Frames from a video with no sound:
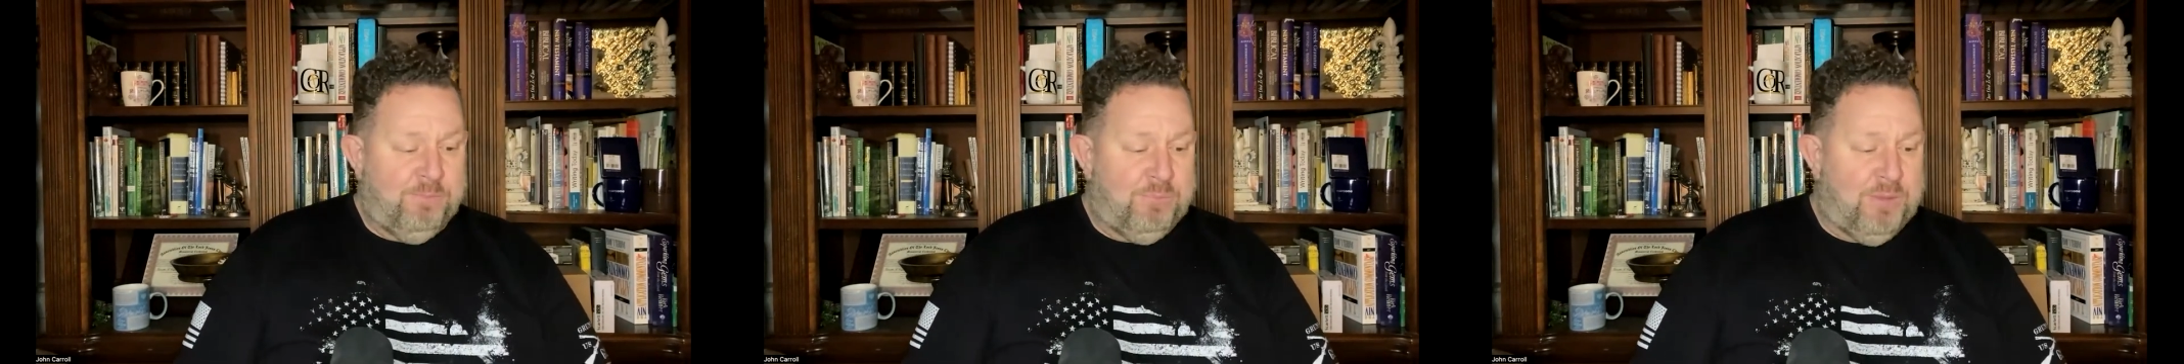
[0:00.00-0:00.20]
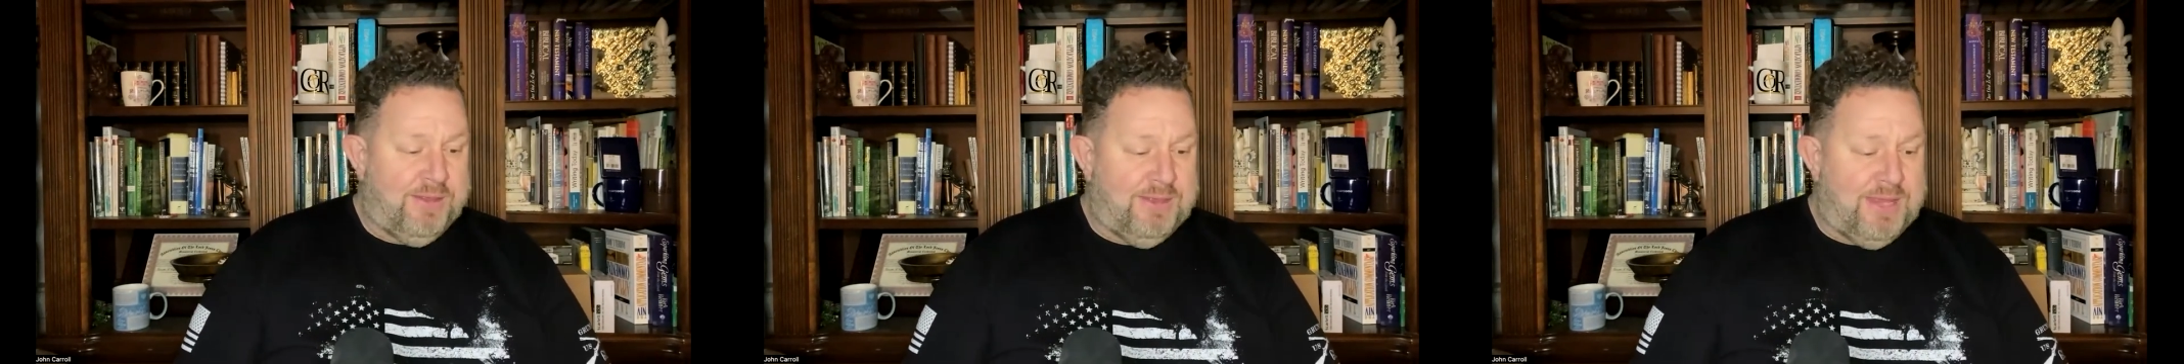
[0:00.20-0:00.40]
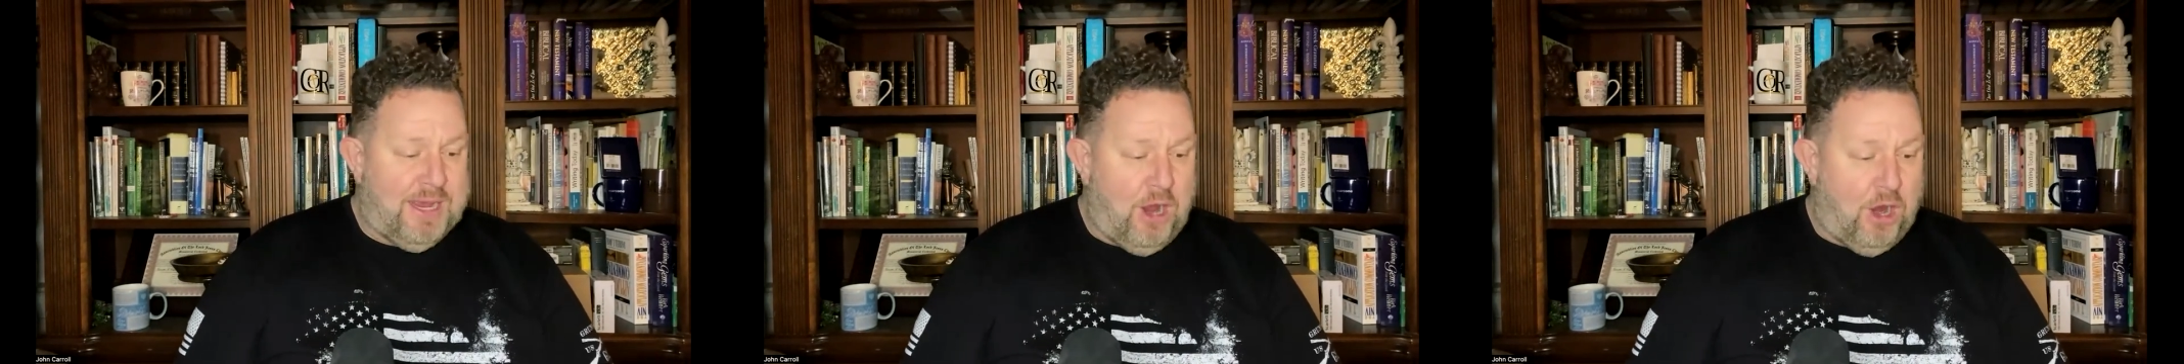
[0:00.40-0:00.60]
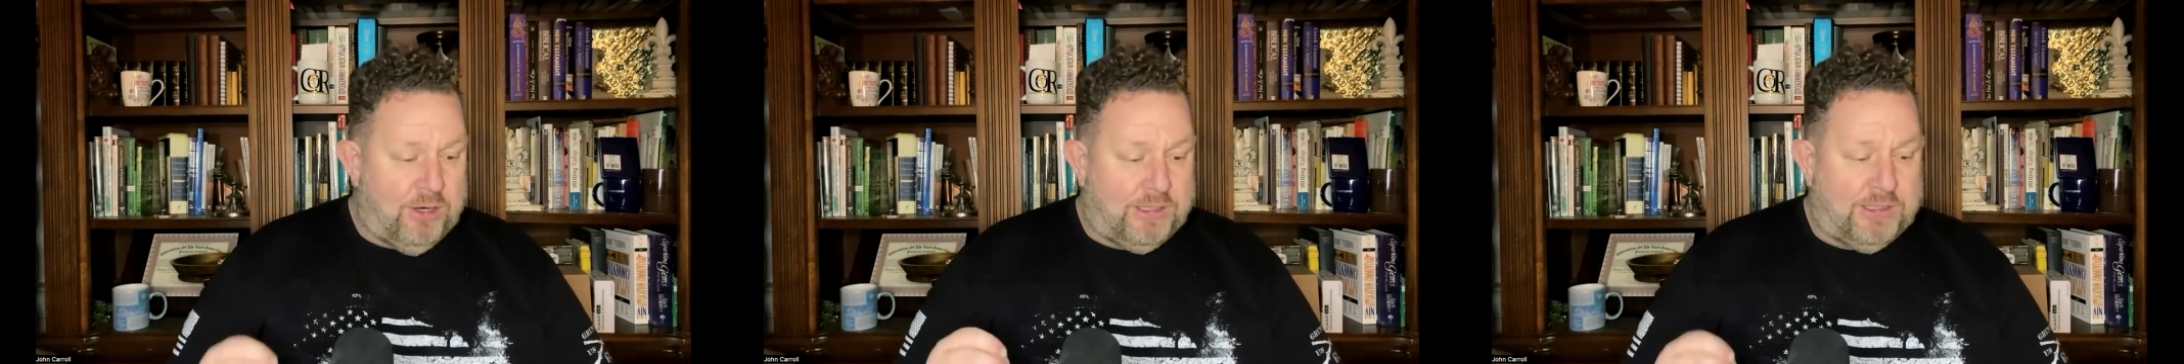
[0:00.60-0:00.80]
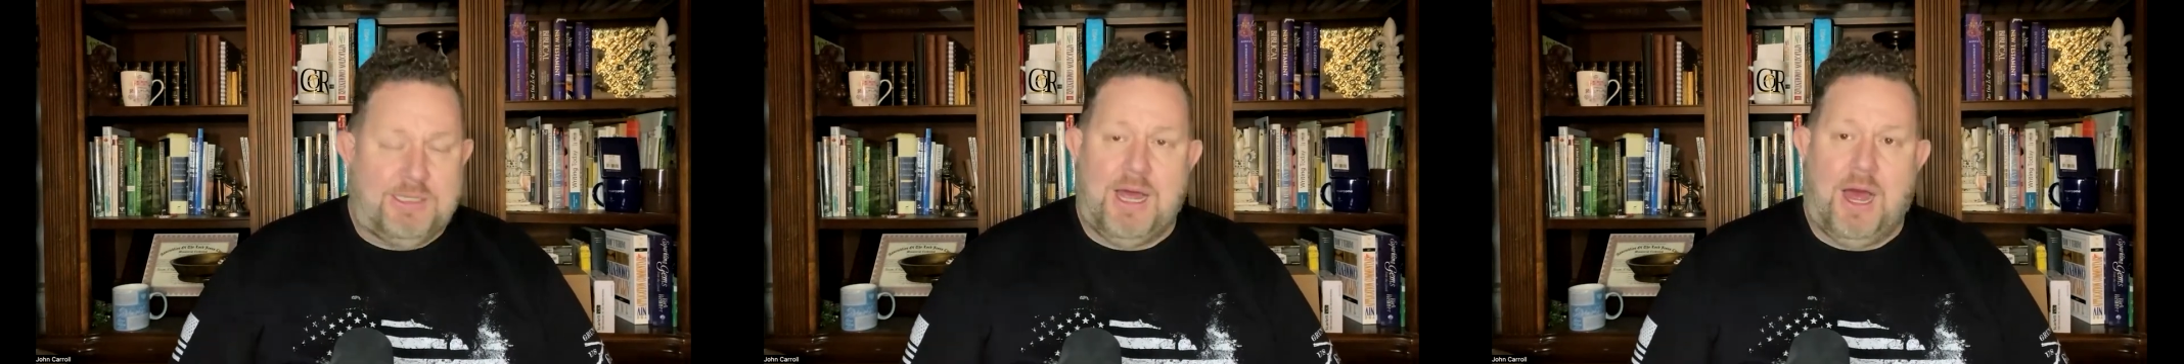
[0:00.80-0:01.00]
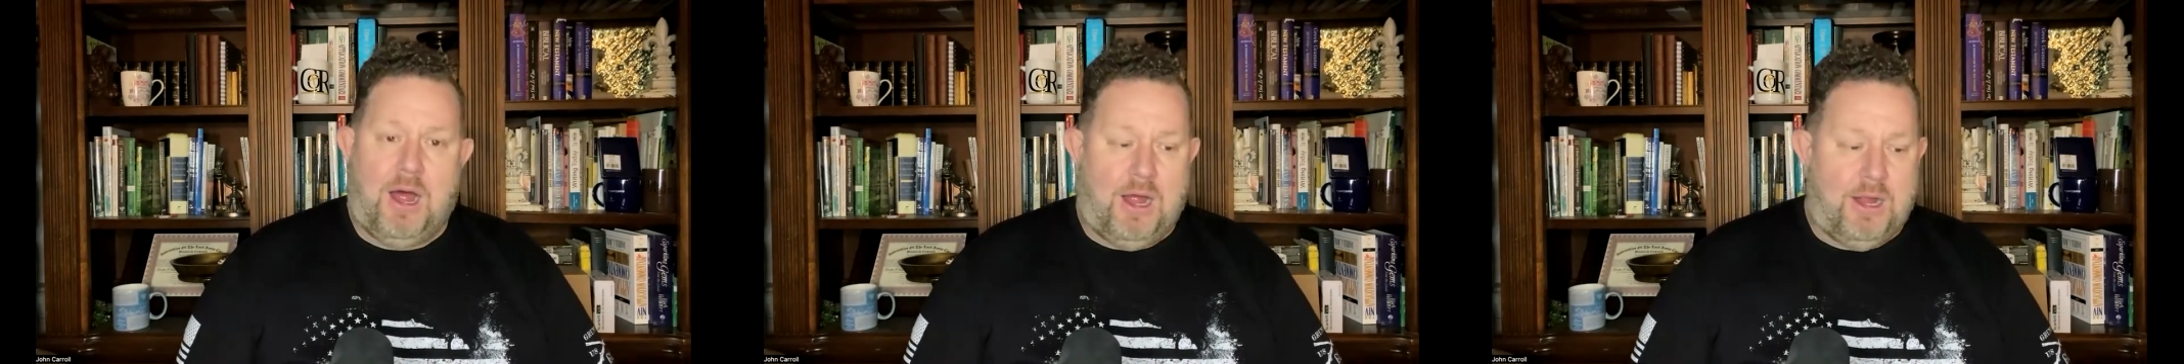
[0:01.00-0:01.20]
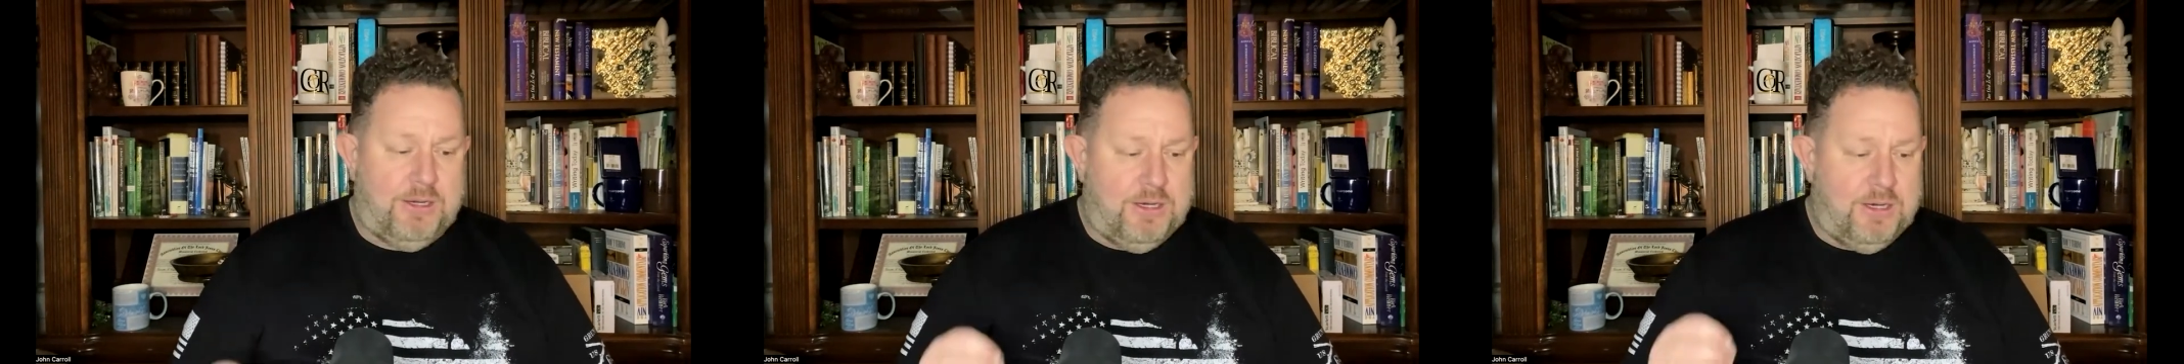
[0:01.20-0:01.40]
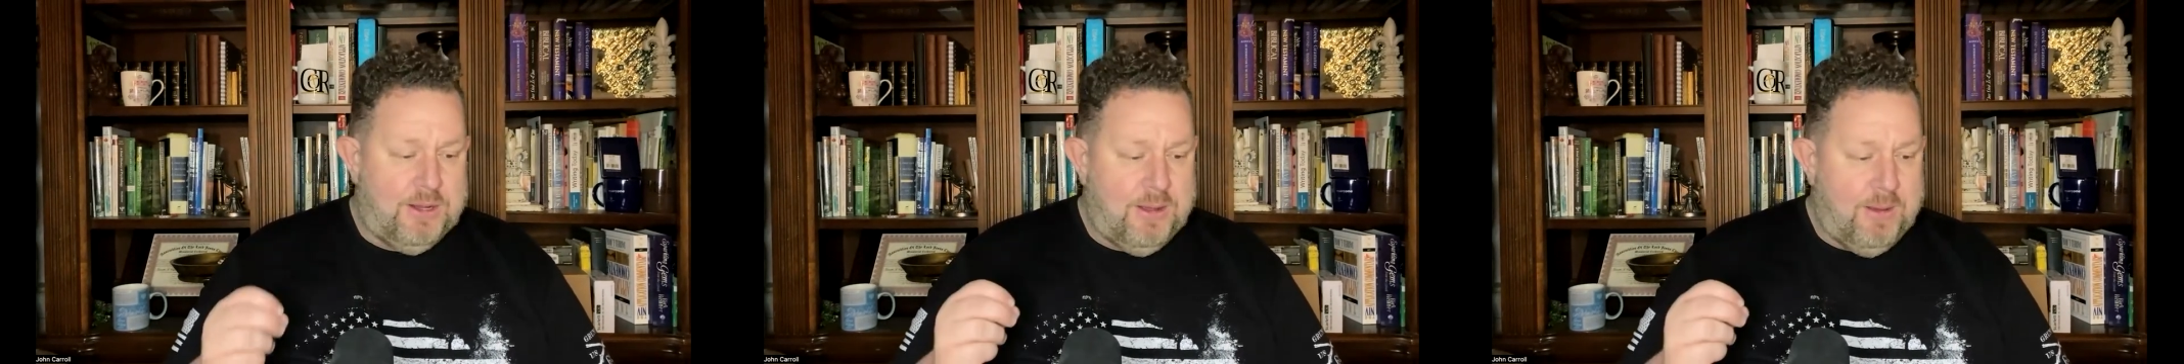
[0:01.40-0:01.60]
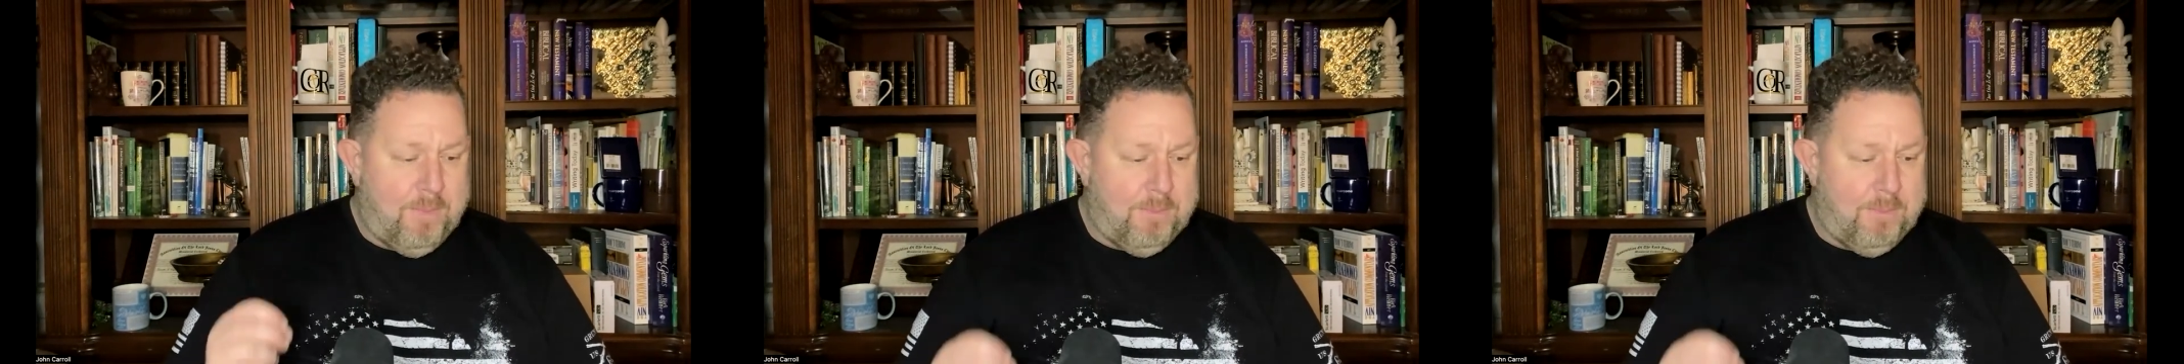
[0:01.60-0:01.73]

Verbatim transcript: that they are God